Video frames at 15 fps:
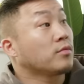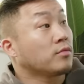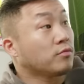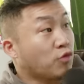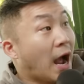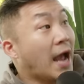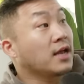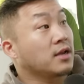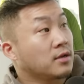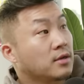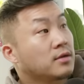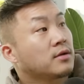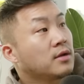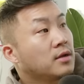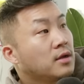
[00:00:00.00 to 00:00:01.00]

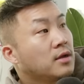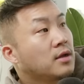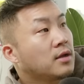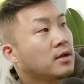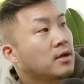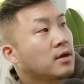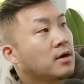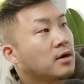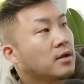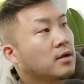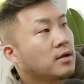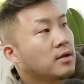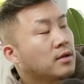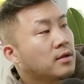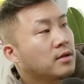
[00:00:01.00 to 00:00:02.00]

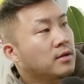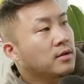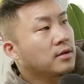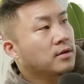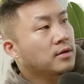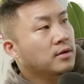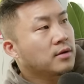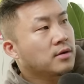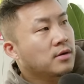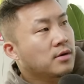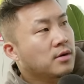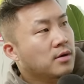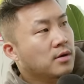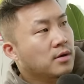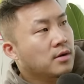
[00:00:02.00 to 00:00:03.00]

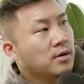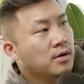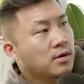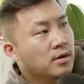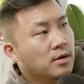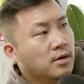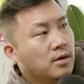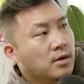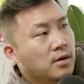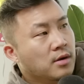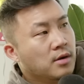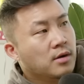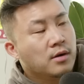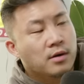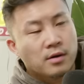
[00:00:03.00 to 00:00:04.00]

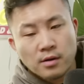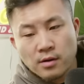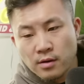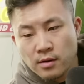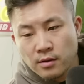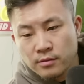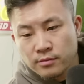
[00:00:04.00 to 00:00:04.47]
(not speaking)